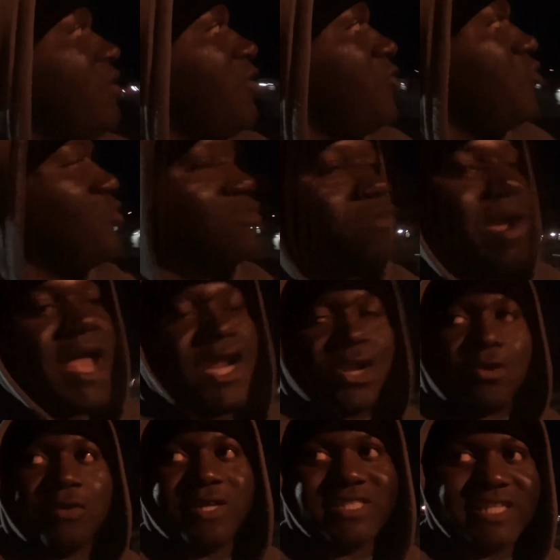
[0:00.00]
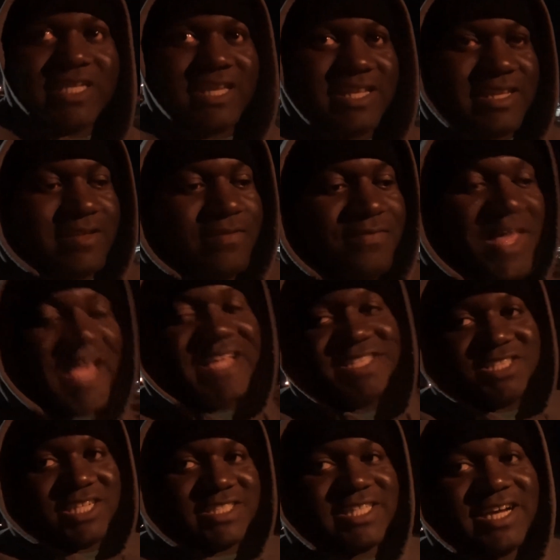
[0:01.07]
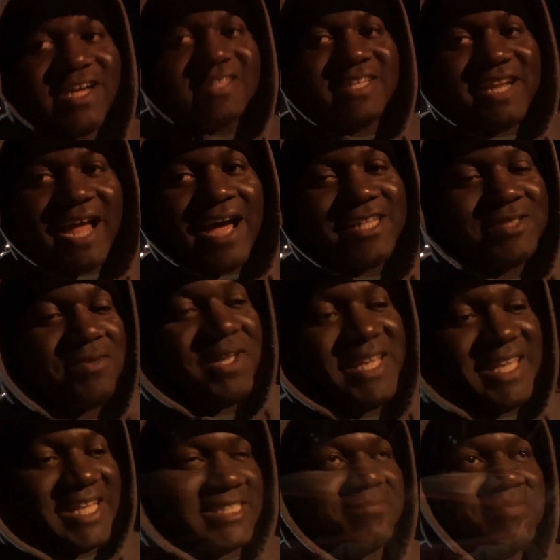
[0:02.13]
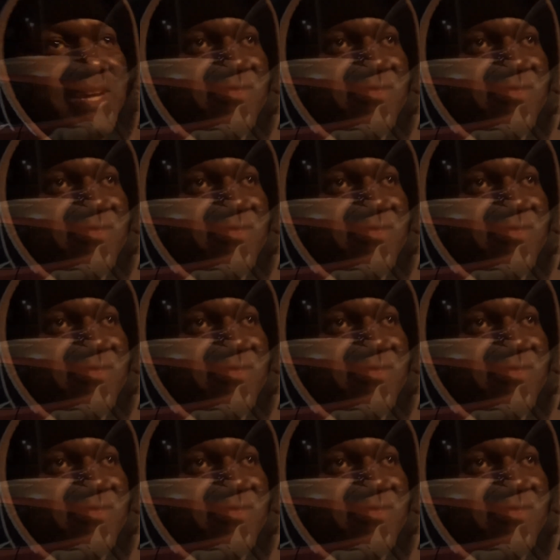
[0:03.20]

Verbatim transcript: you know, though I know it, it, that it's just a haunted house, but it gets me